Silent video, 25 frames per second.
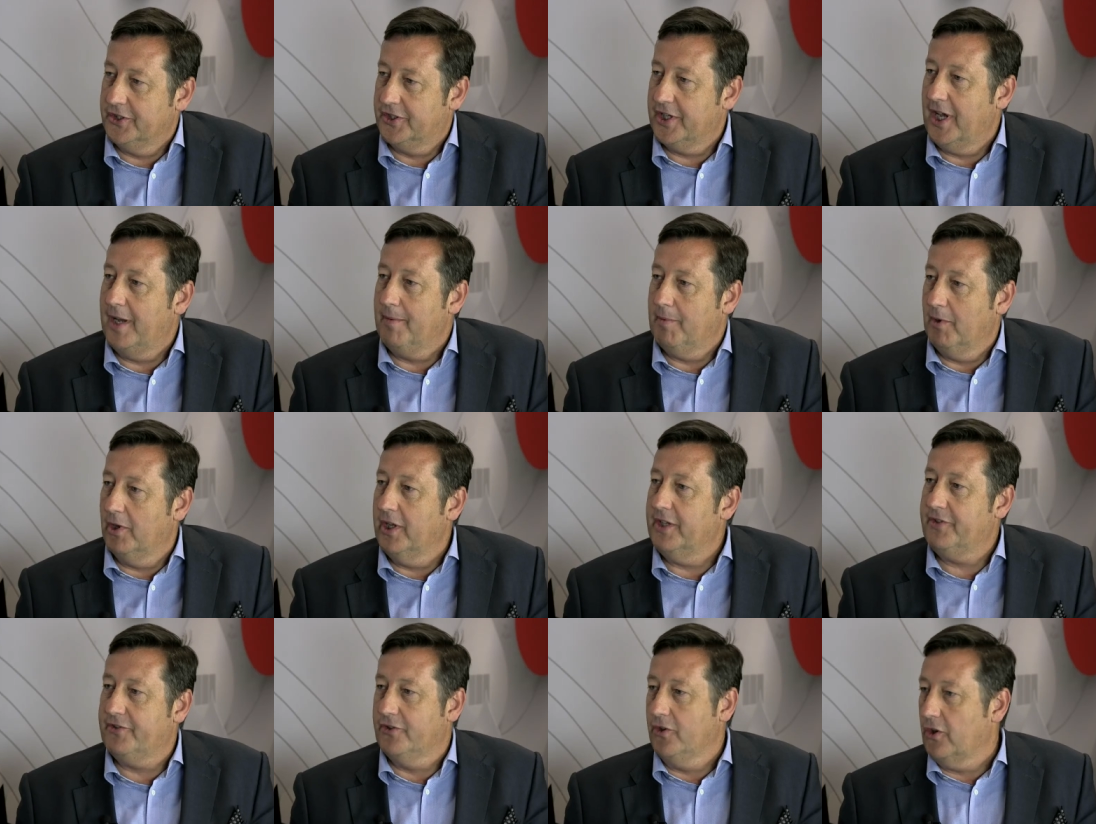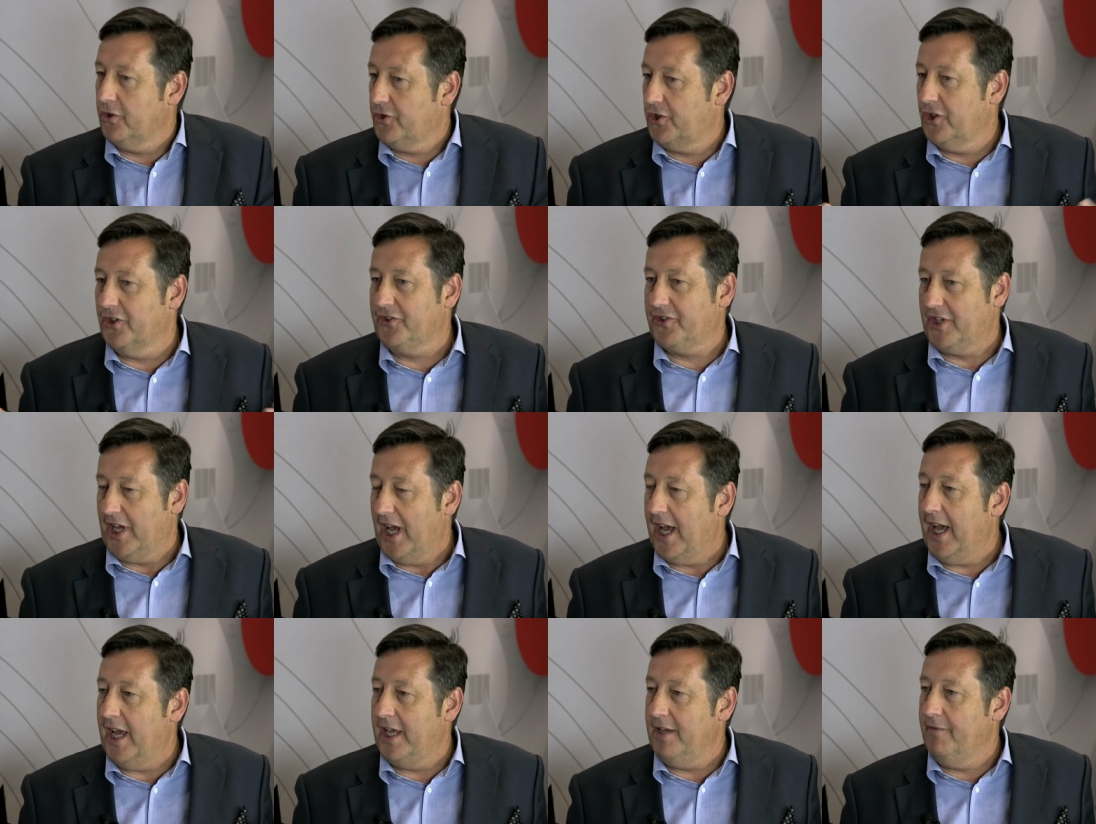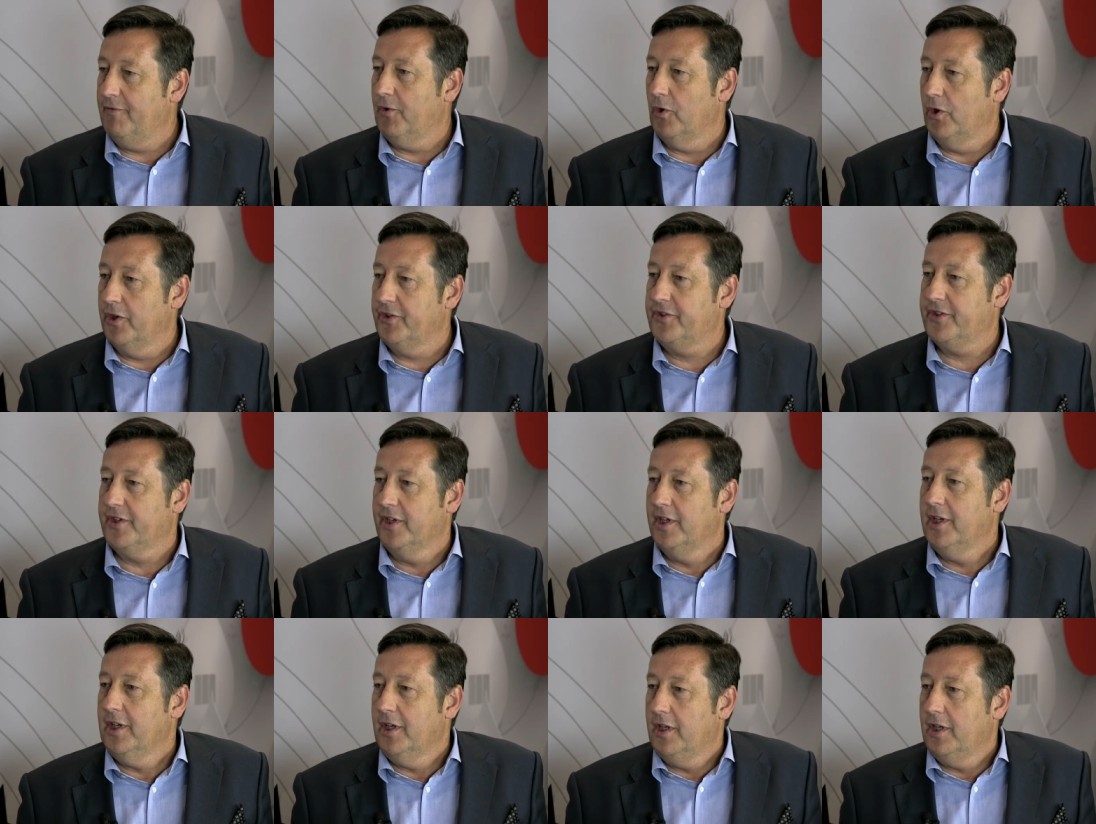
table. It's not just a voice.